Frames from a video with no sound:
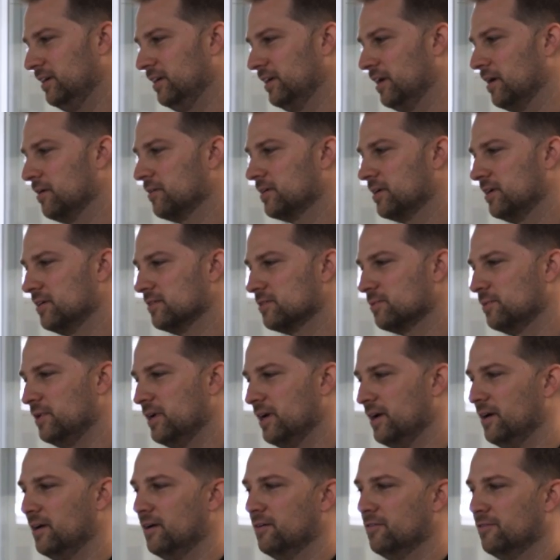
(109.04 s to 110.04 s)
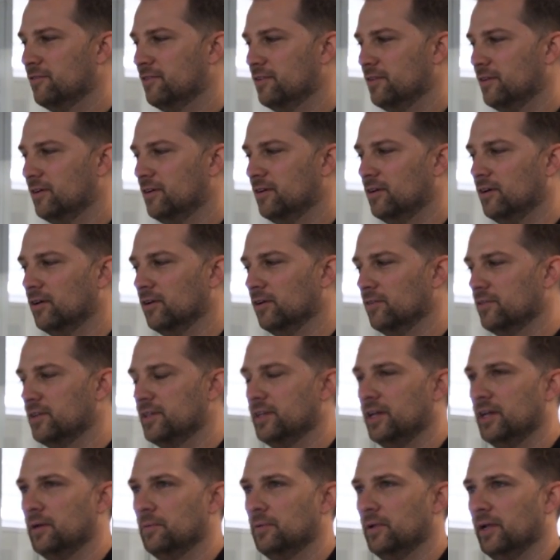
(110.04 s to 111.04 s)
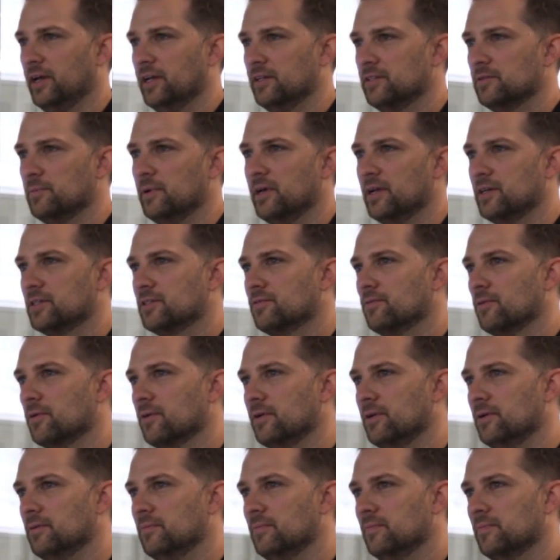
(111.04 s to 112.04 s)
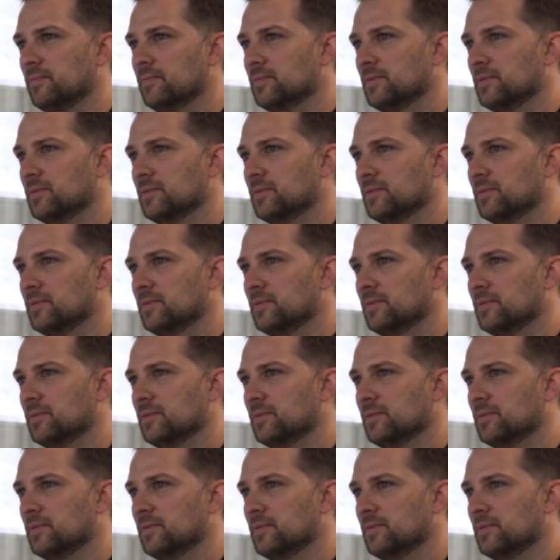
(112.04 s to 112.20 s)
in our case, we have all of the data plans managed for you.